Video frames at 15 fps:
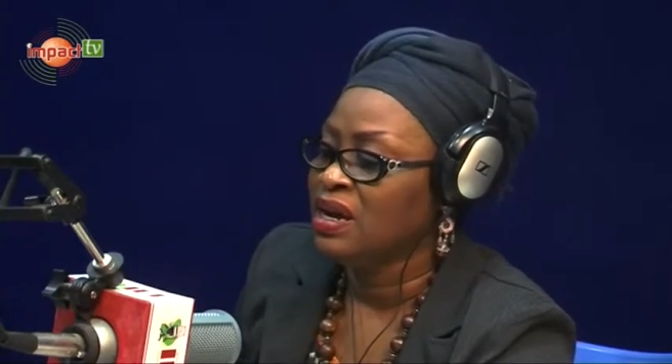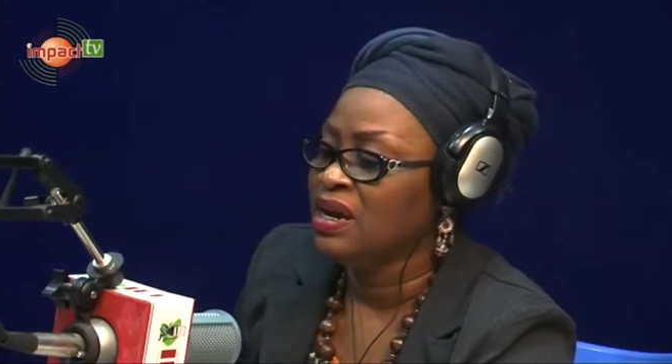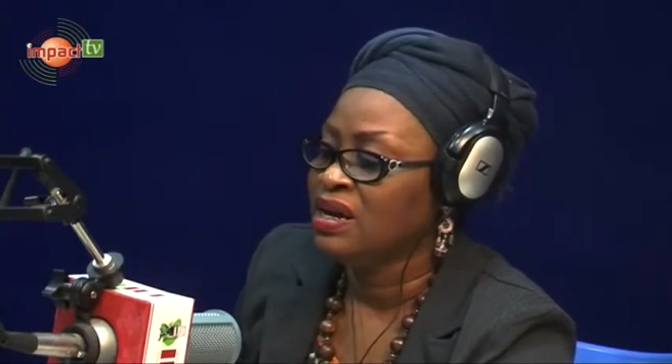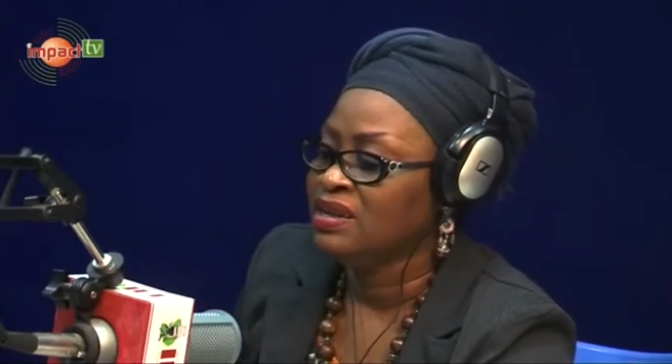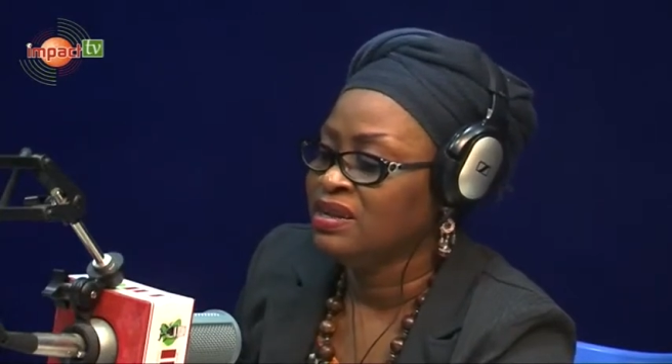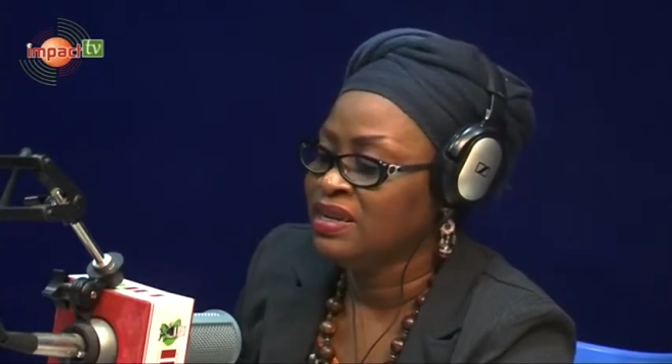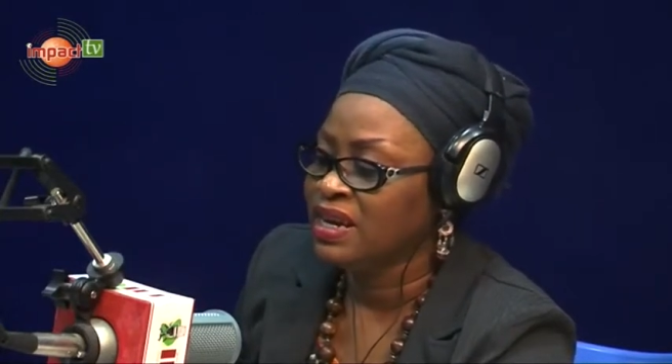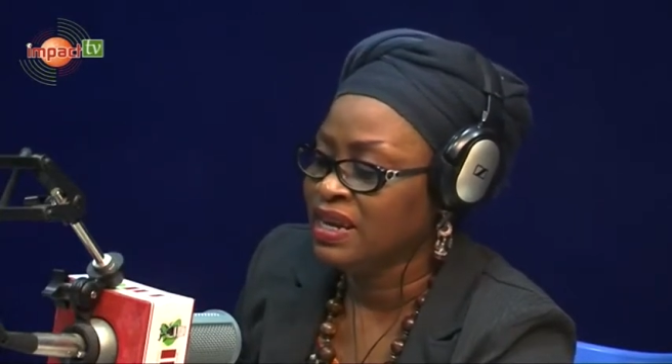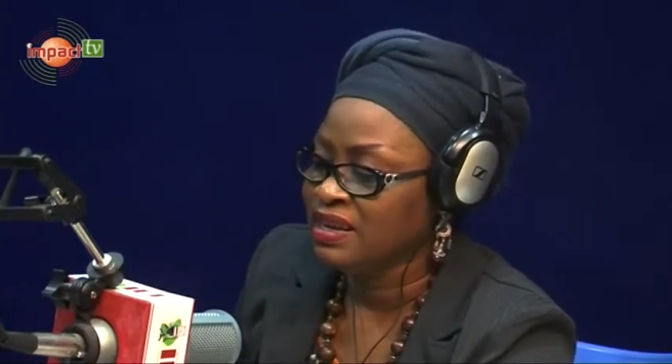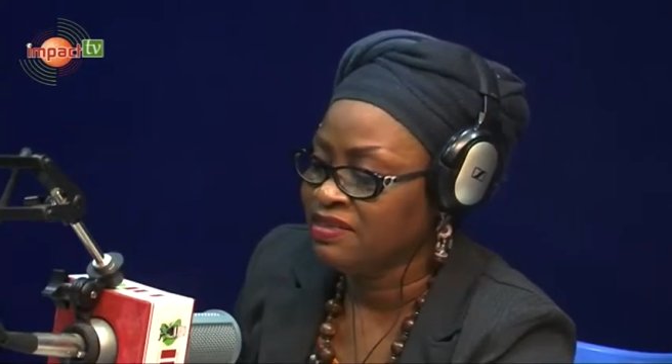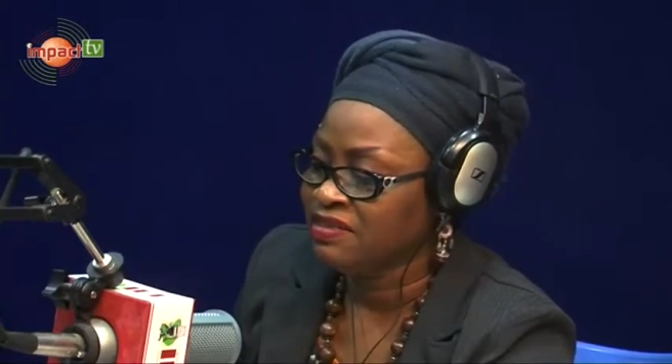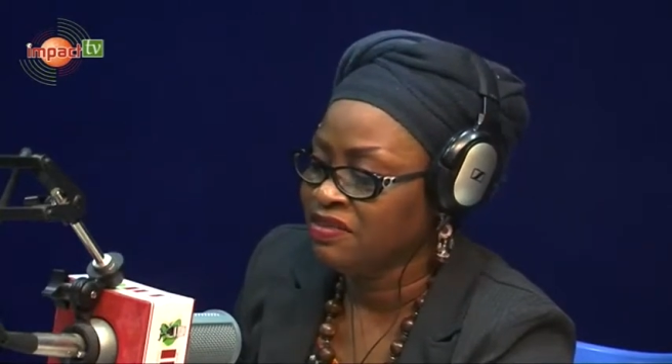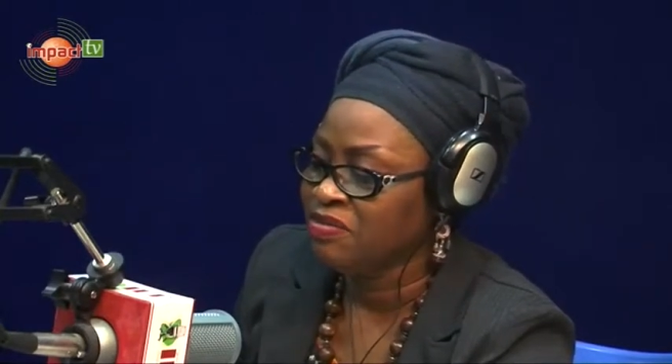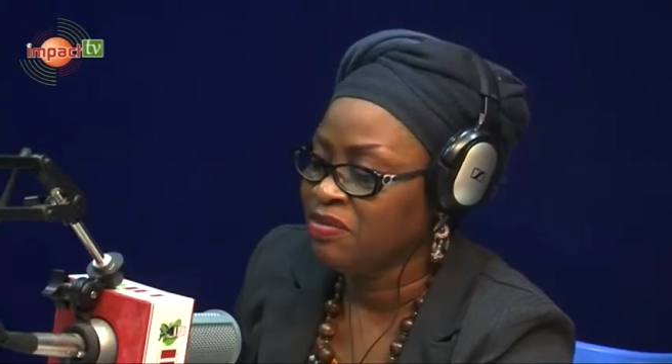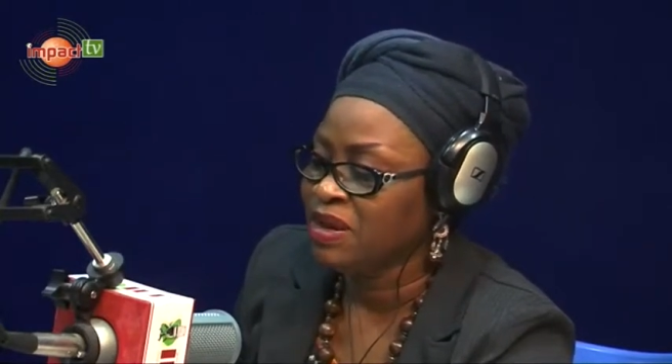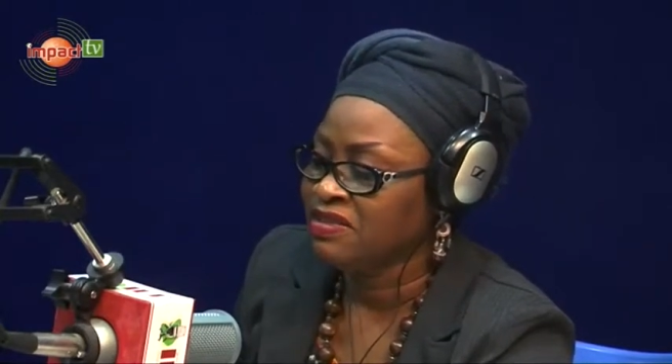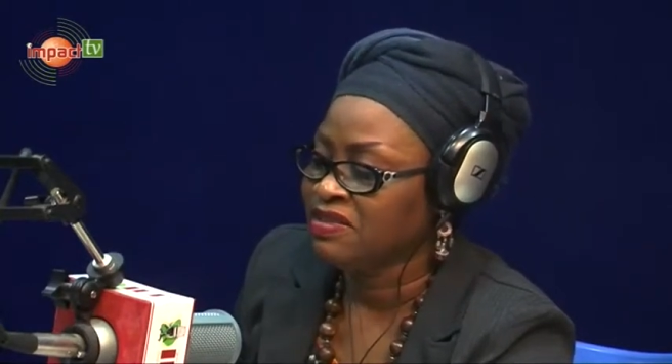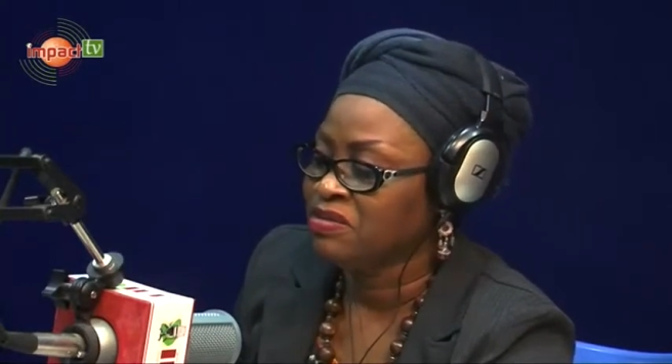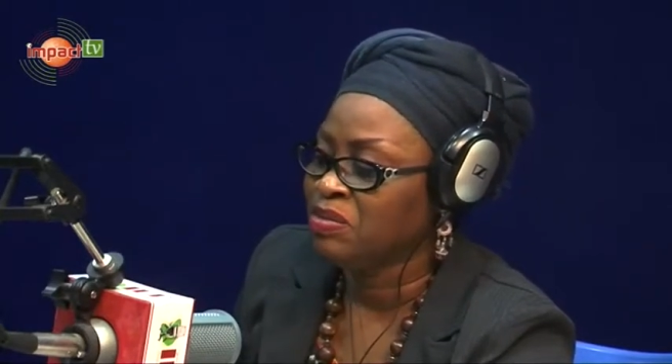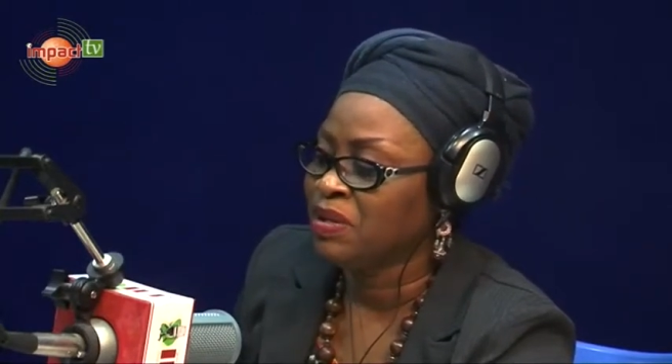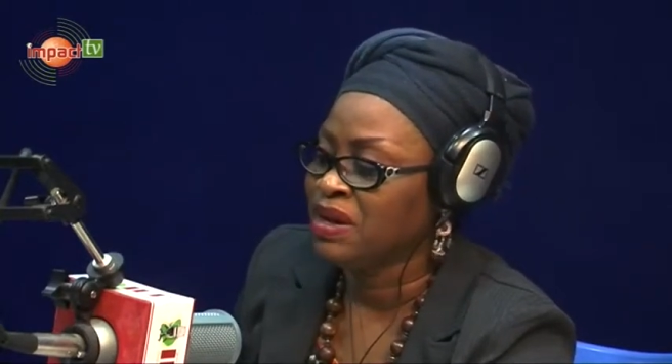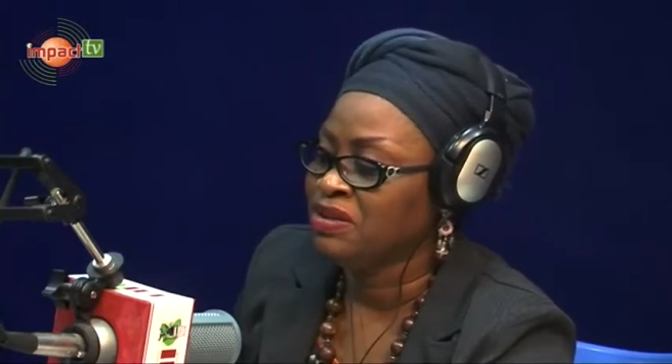a negative
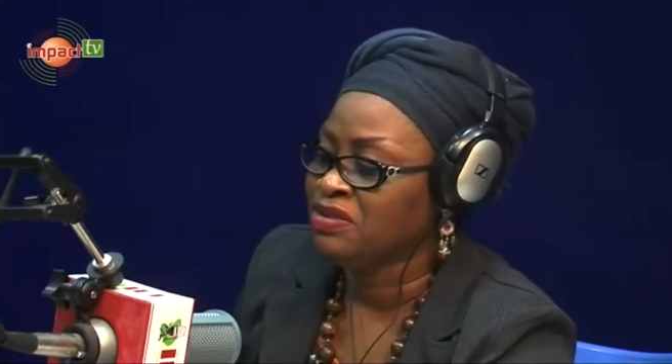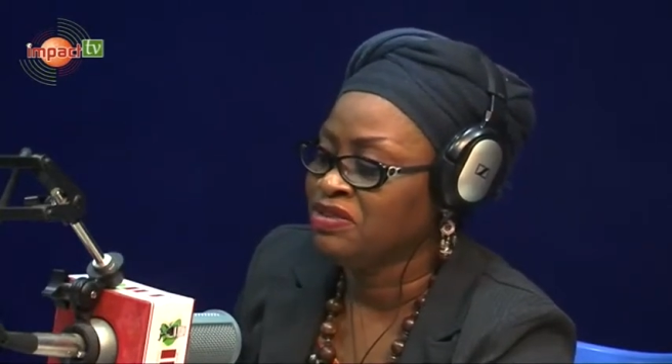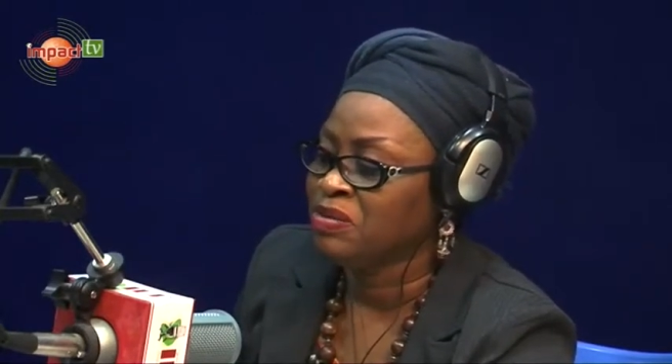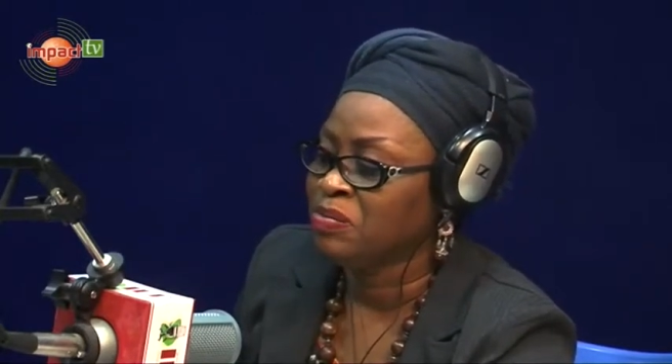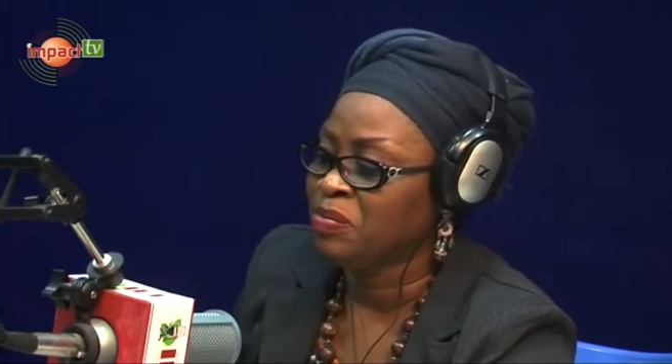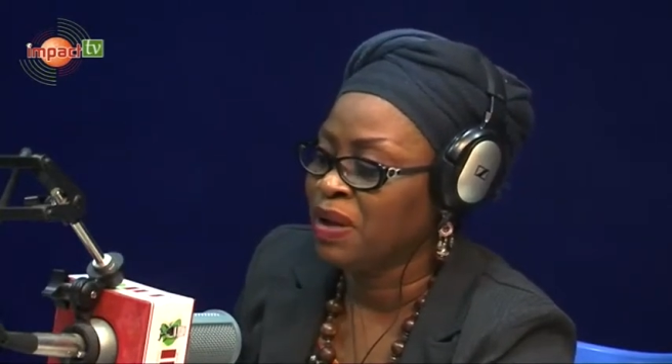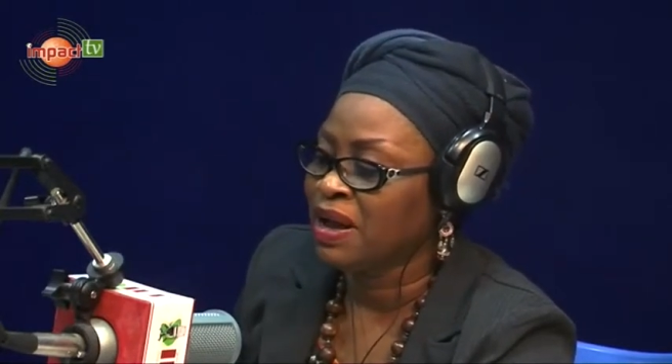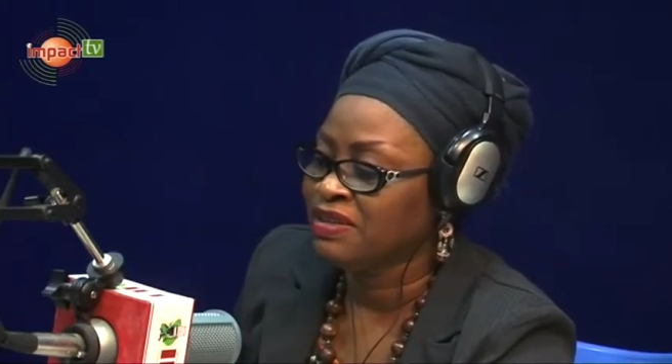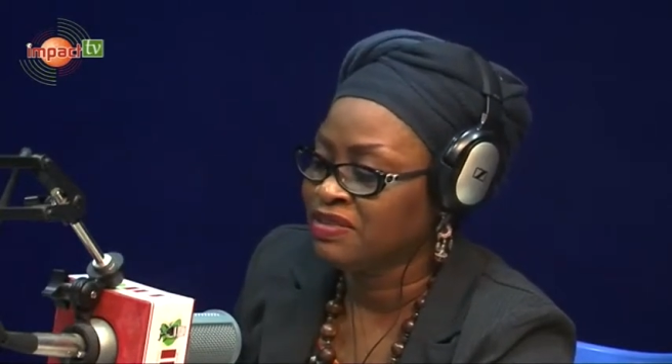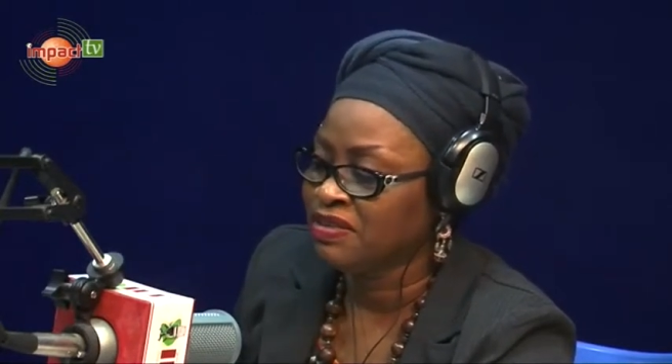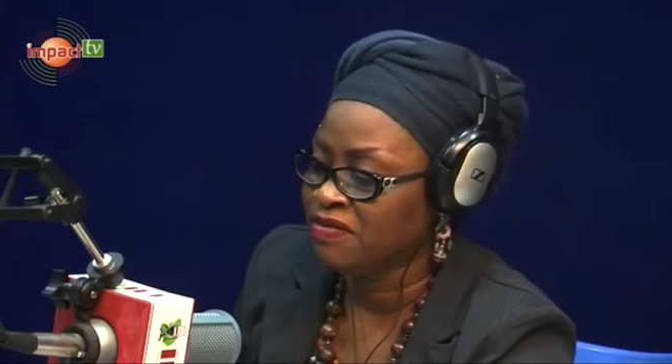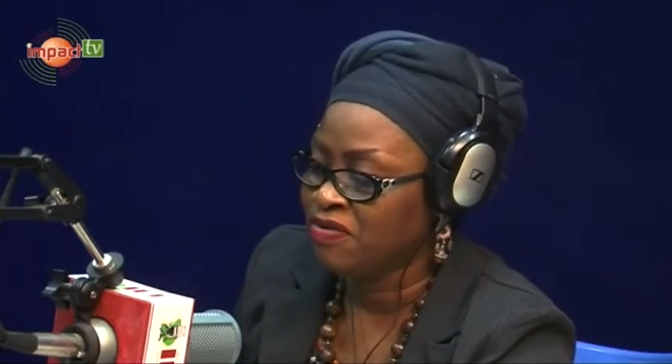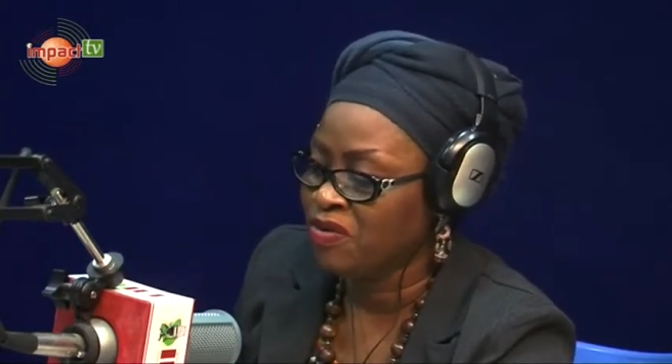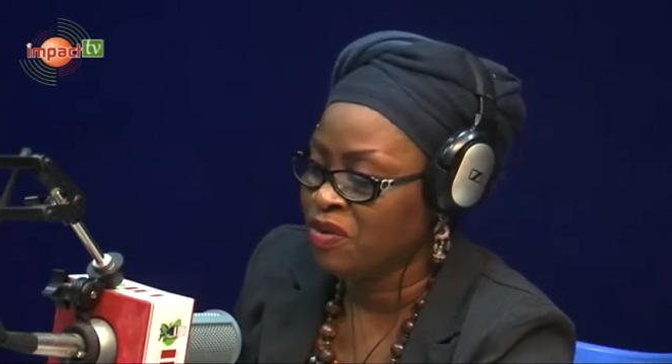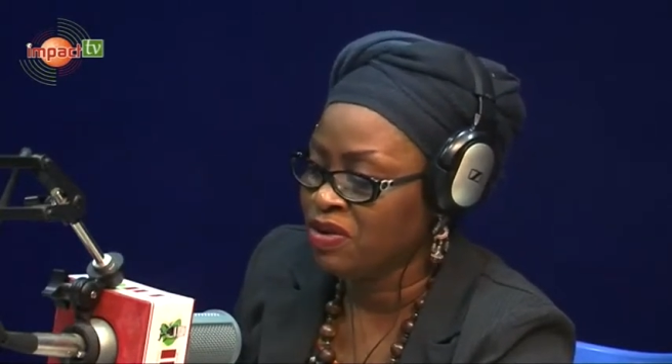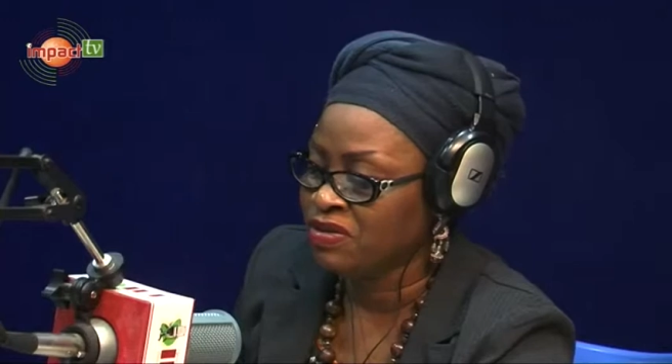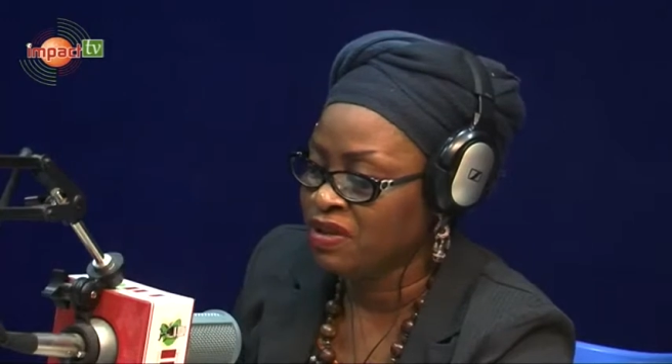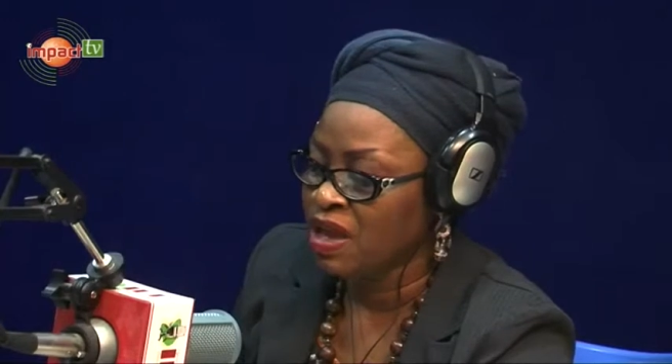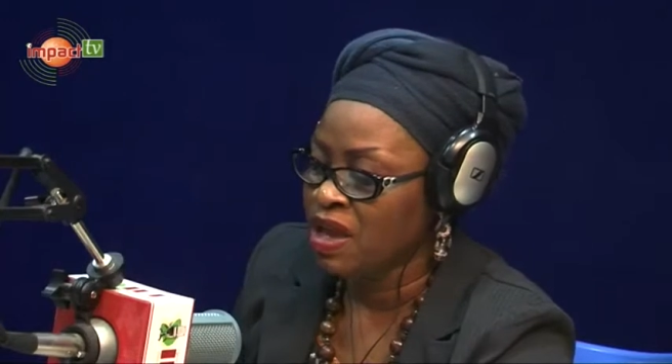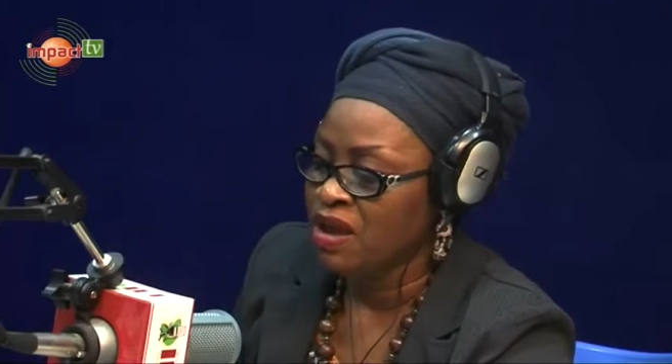message by using passive voice.